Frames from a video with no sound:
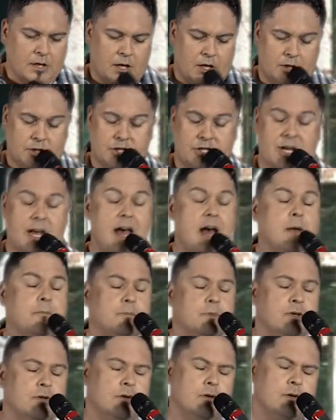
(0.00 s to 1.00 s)
a
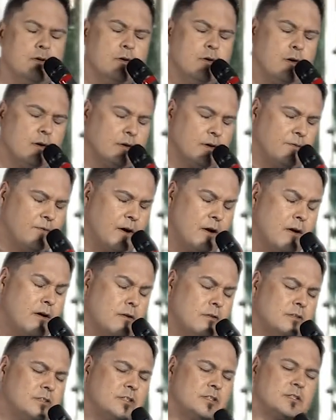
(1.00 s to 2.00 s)
chapter or the
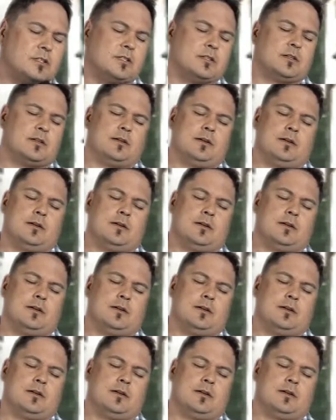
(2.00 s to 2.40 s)
verse.